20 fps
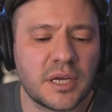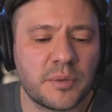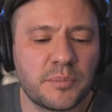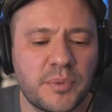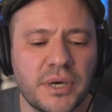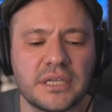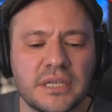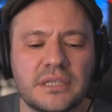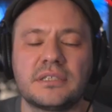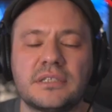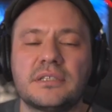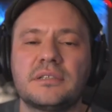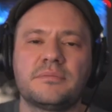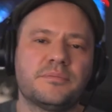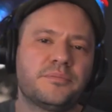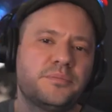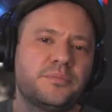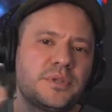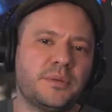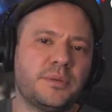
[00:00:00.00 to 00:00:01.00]
But
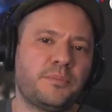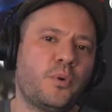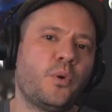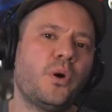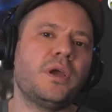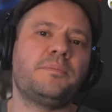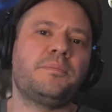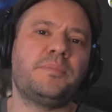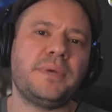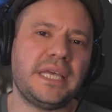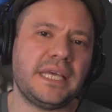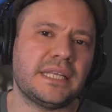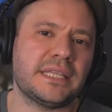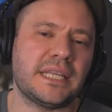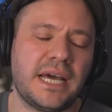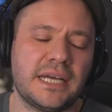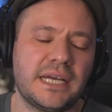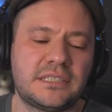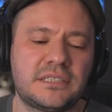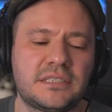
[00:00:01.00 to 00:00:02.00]
the point being
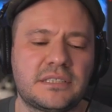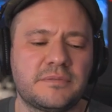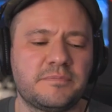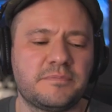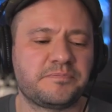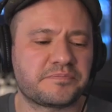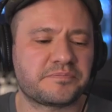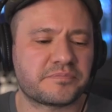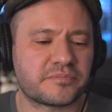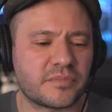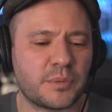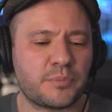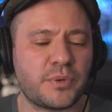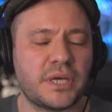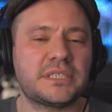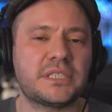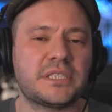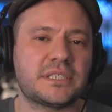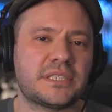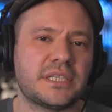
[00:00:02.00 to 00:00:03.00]
that the
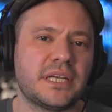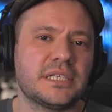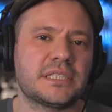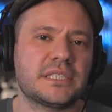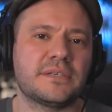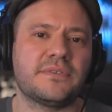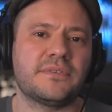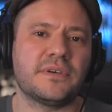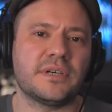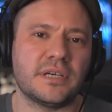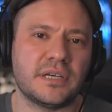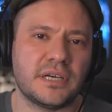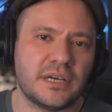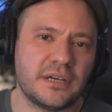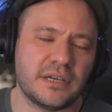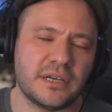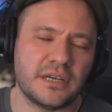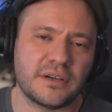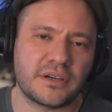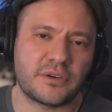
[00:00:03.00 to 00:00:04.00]
price of sales of
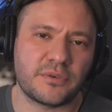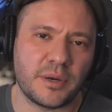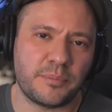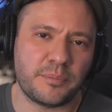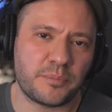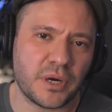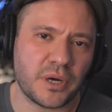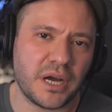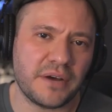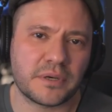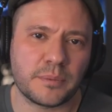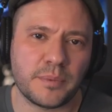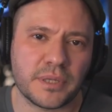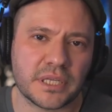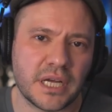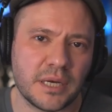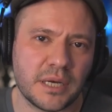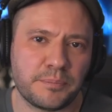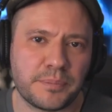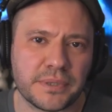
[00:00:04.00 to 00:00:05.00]
a profitable
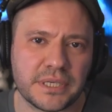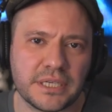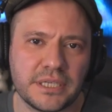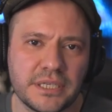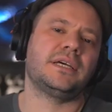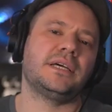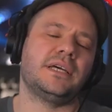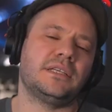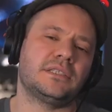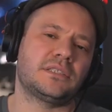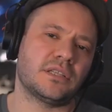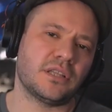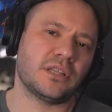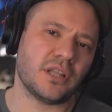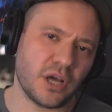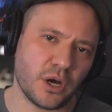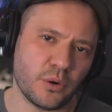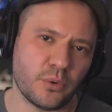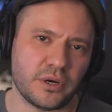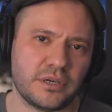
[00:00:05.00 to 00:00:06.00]
company is
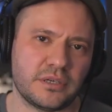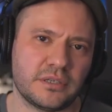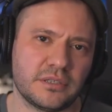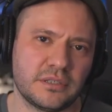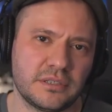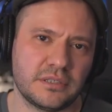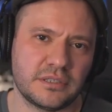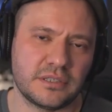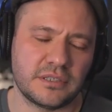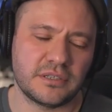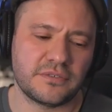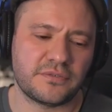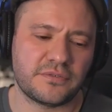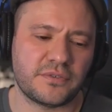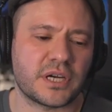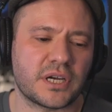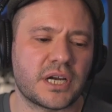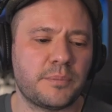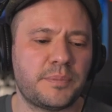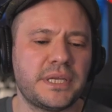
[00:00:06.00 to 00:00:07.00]
lower for
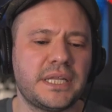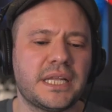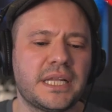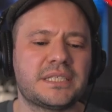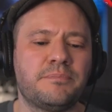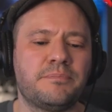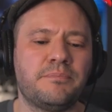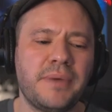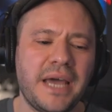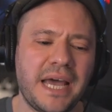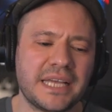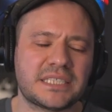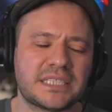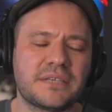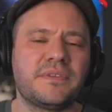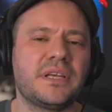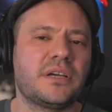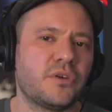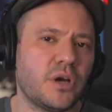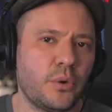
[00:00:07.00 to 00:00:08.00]
a company that's
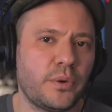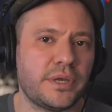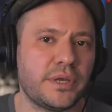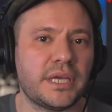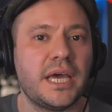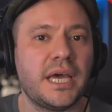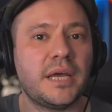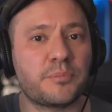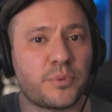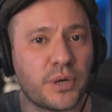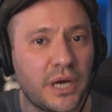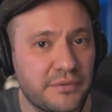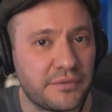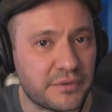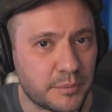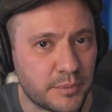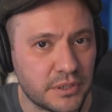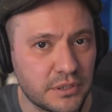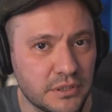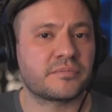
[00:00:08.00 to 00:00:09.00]
massively growing and
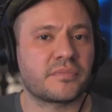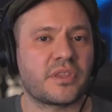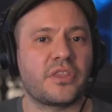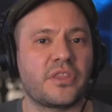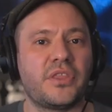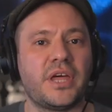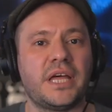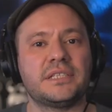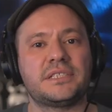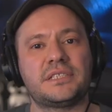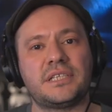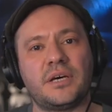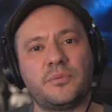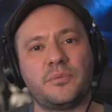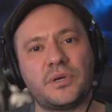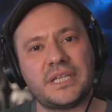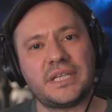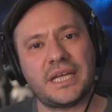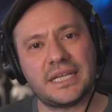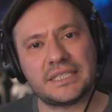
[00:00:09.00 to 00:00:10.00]
profitable than
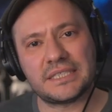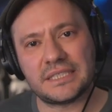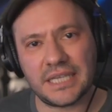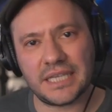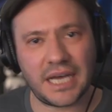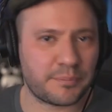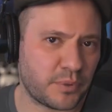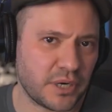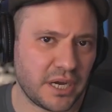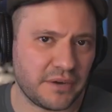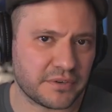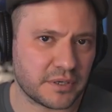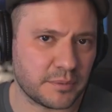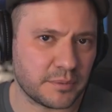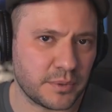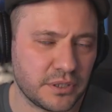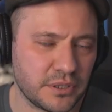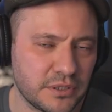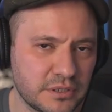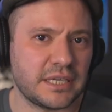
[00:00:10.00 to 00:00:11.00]
someone that is not
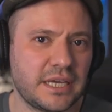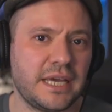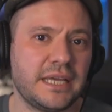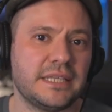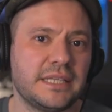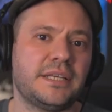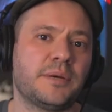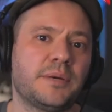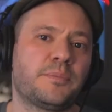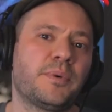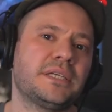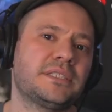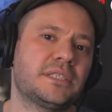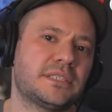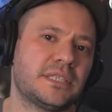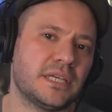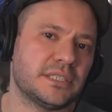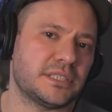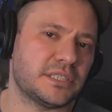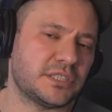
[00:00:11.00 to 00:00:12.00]
profitable and their price of
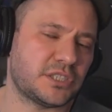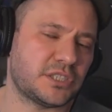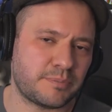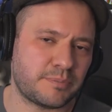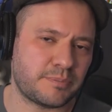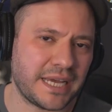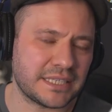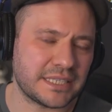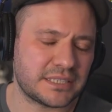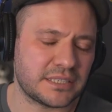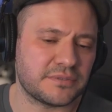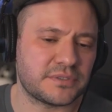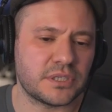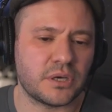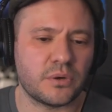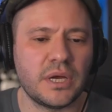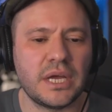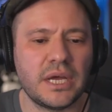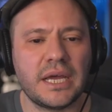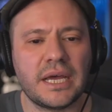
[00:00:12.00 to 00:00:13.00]
sales is massive.
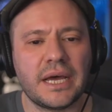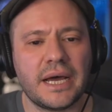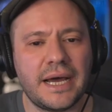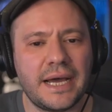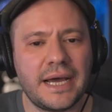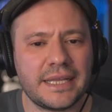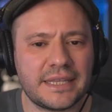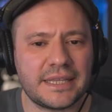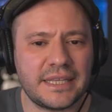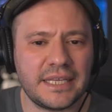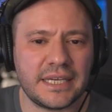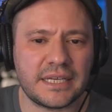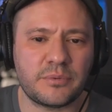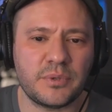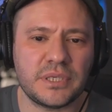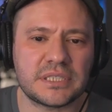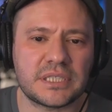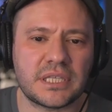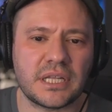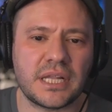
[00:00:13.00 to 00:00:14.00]
So I think
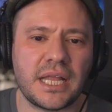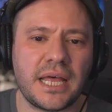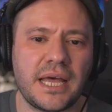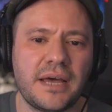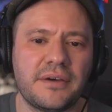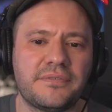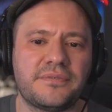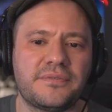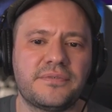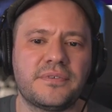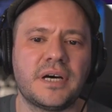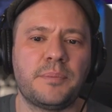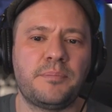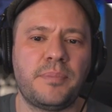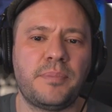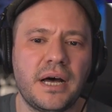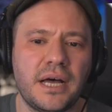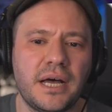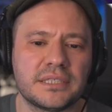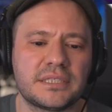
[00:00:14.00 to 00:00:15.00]
we still have a
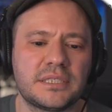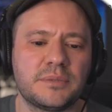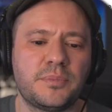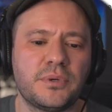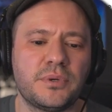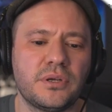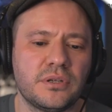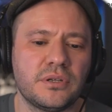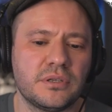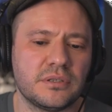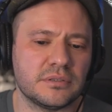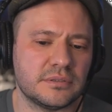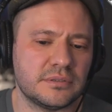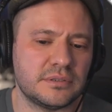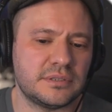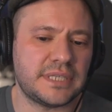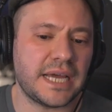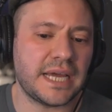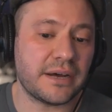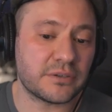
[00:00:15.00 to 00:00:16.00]
possible
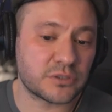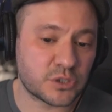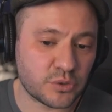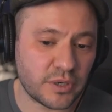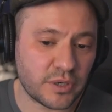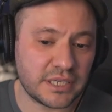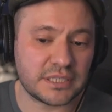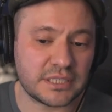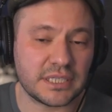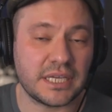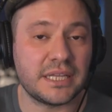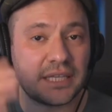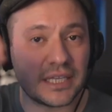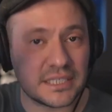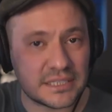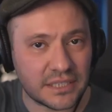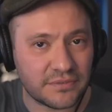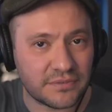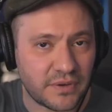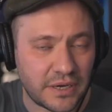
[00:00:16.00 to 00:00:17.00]
downtrend in
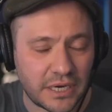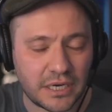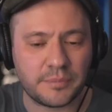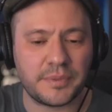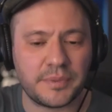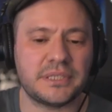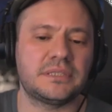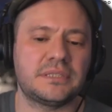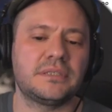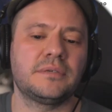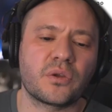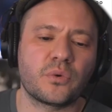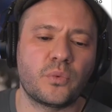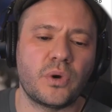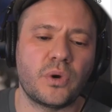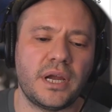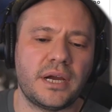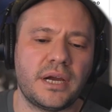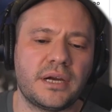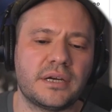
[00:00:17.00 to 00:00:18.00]
this environment
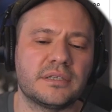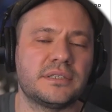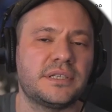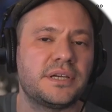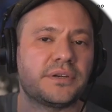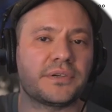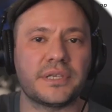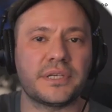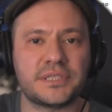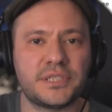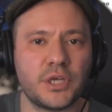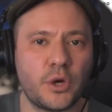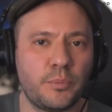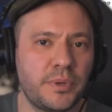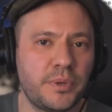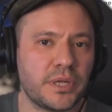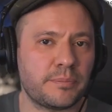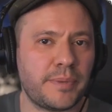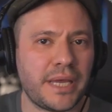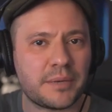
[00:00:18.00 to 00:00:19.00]
where there is no
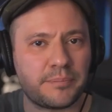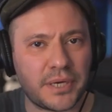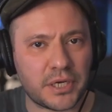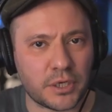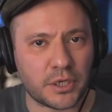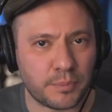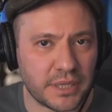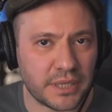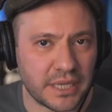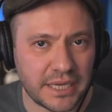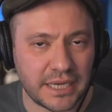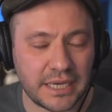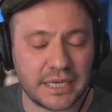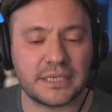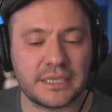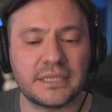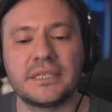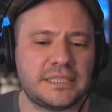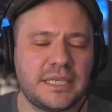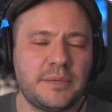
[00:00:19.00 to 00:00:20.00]
build back better
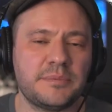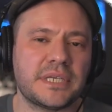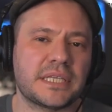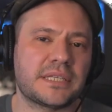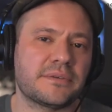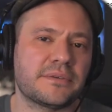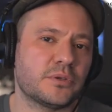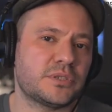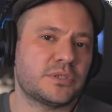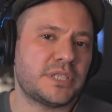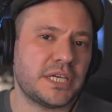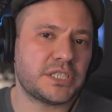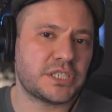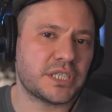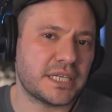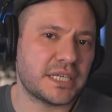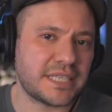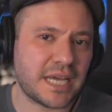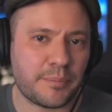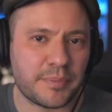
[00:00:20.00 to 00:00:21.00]
plan. Seems like the rotation
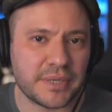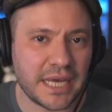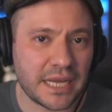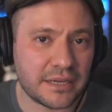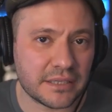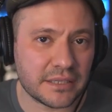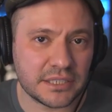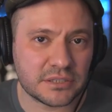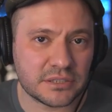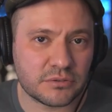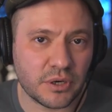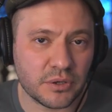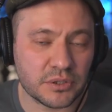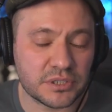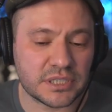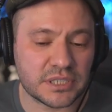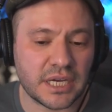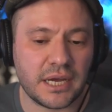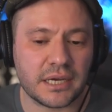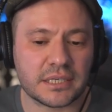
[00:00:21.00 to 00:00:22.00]
has happened out of these growth
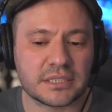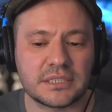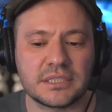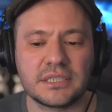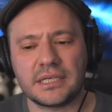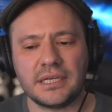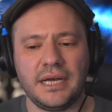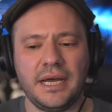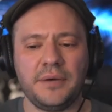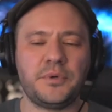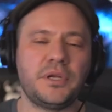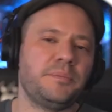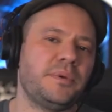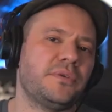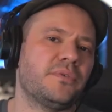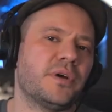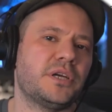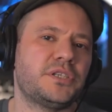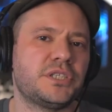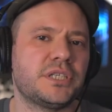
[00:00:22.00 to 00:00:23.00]
stocks. I wouldn't be
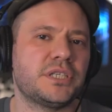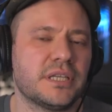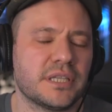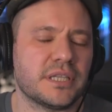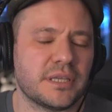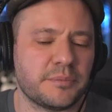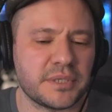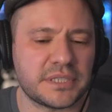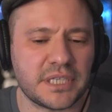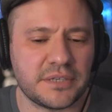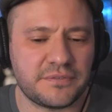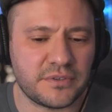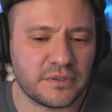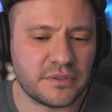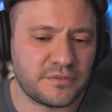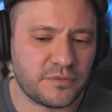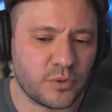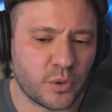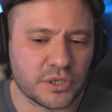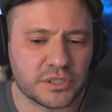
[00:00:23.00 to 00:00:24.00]
rushing in, let me say full
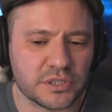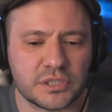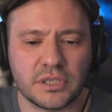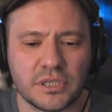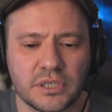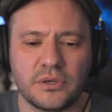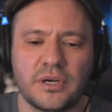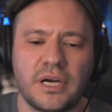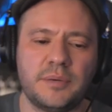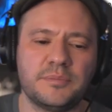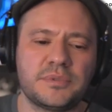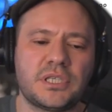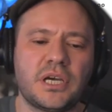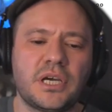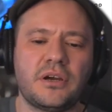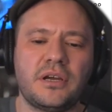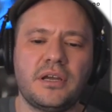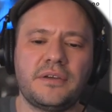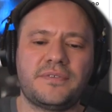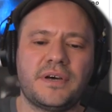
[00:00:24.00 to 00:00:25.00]
force. So I'm
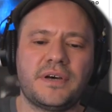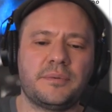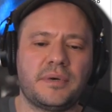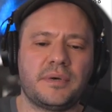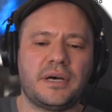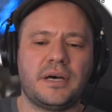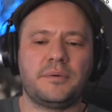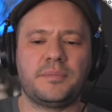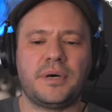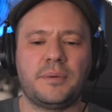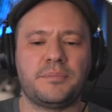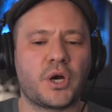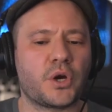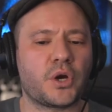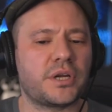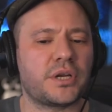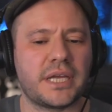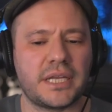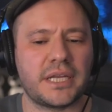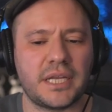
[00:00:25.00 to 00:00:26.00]
sorry if I'm
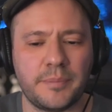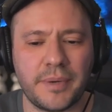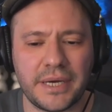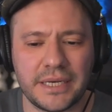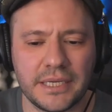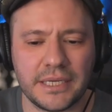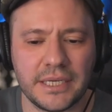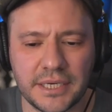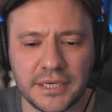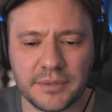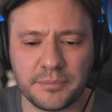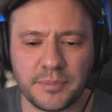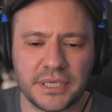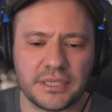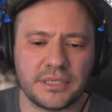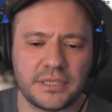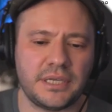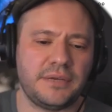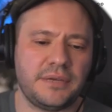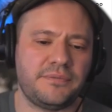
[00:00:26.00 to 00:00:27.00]
hurting anybody here, but
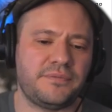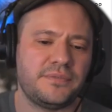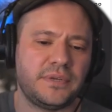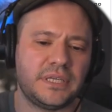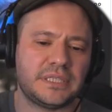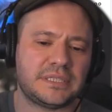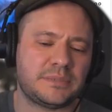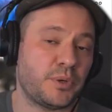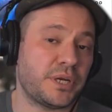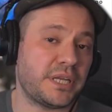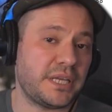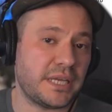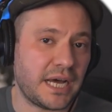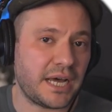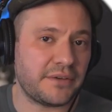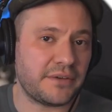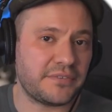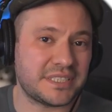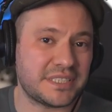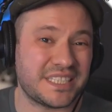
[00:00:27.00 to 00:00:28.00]
it's pretty
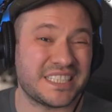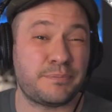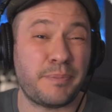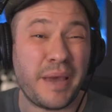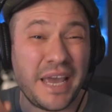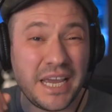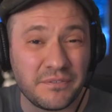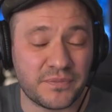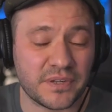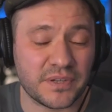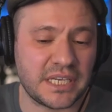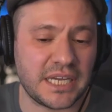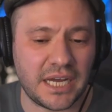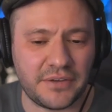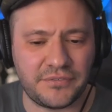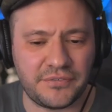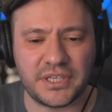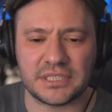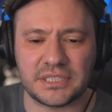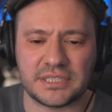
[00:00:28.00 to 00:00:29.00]
obvious. It's painfully
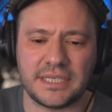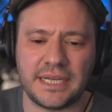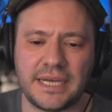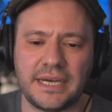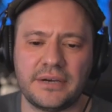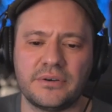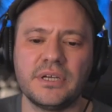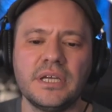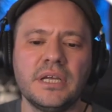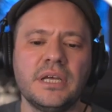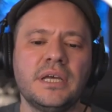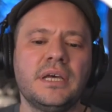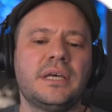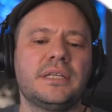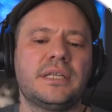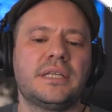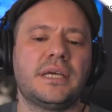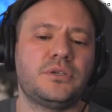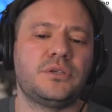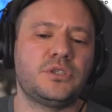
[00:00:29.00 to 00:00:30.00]
obvious now
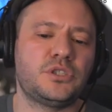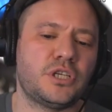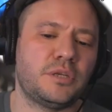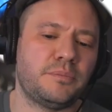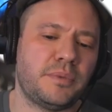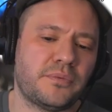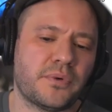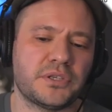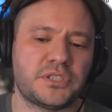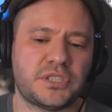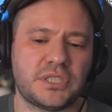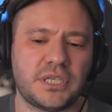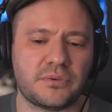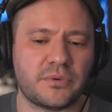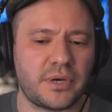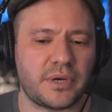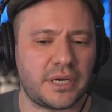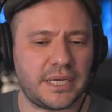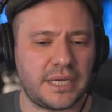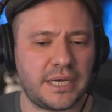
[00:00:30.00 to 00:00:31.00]
that you shouldn't be rushing in
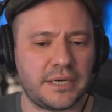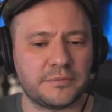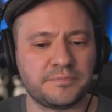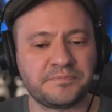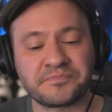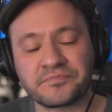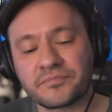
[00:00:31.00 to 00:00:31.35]
right now.